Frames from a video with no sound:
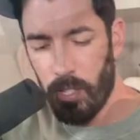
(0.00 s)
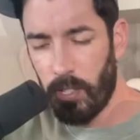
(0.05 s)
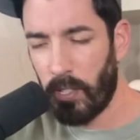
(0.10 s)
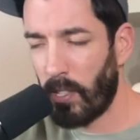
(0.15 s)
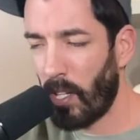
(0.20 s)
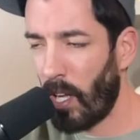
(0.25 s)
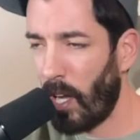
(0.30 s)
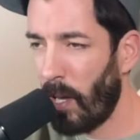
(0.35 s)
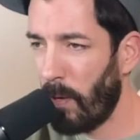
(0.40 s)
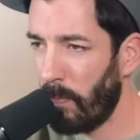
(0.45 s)

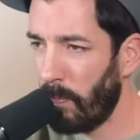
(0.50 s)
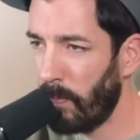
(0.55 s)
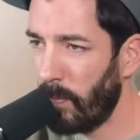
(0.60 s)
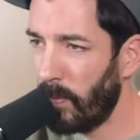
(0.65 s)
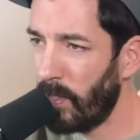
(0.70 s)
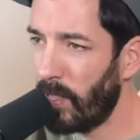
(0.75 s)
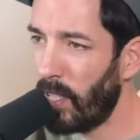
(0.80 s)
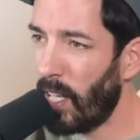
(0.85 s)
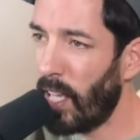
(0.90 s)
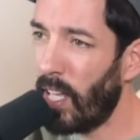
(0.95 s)

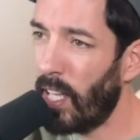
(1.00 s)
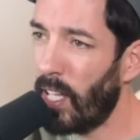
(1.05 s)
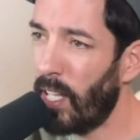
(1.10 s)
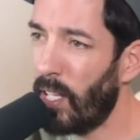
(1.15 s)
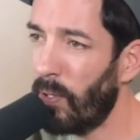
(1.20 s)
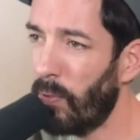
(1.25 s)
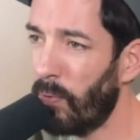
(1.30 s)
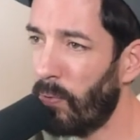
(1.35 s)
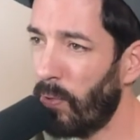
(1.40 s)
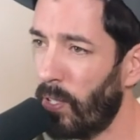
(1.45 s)

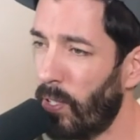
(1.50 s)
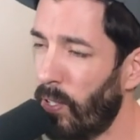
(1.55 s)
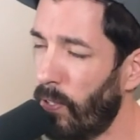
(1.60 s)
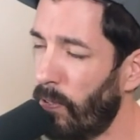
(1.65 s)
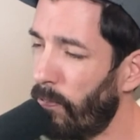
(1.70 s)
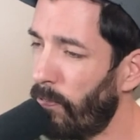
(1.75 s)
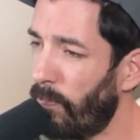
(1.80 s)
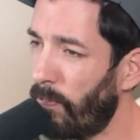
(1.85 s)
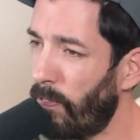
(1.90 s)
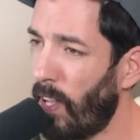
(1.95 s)
Someday
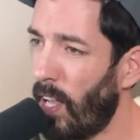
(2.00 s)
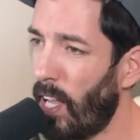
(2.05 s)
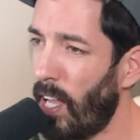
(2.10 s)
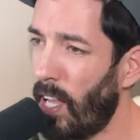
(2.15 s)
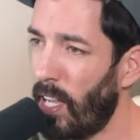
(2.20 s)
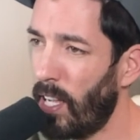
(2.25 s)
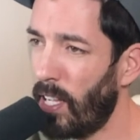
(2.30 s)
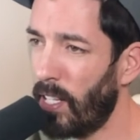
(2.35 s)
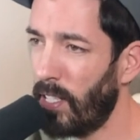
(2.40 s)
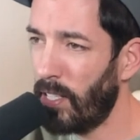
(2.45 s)
we'll
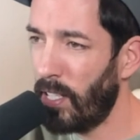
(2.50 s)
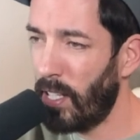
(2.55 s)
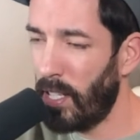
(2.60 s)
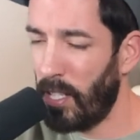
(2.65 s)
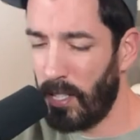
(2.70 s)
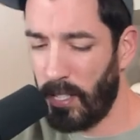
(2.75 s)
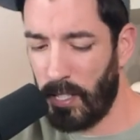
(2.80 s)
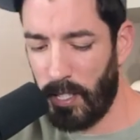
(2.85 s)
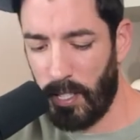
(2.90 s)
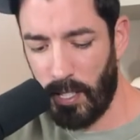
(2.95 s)
find
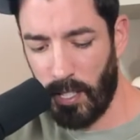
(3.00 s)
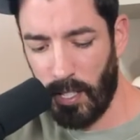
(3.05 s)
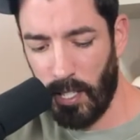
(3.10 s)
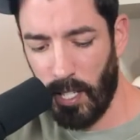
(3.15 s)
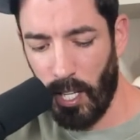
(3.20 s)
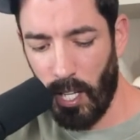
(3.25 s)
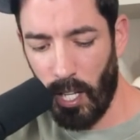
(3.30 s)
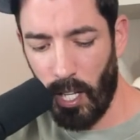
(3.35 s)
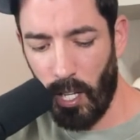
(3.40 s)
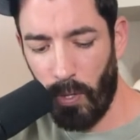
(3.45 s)
it
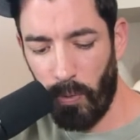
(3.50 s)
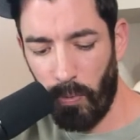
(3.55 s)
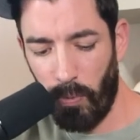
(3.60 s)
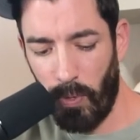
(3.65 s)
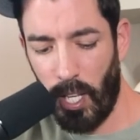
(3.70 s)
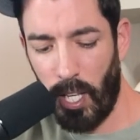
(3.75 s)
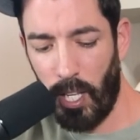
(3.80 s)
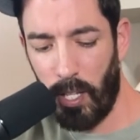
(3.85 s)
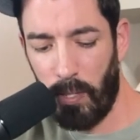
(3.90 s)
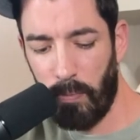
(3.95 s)
the
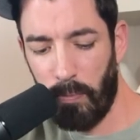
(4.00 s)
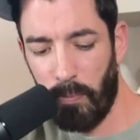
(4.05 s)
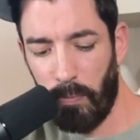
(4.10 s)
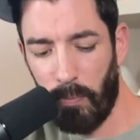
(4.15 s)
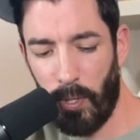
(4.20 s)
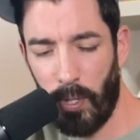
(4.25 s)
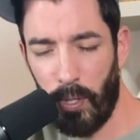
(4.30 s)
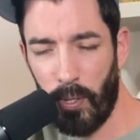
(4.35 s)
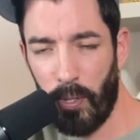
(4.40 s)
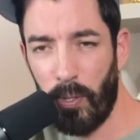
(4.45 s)

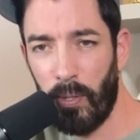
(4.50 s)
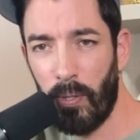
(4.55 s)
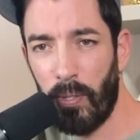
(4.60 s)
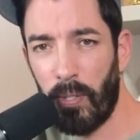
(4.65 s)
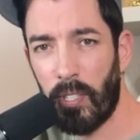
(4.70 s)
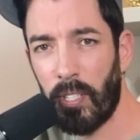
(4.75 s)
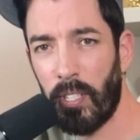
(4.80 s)
rainbow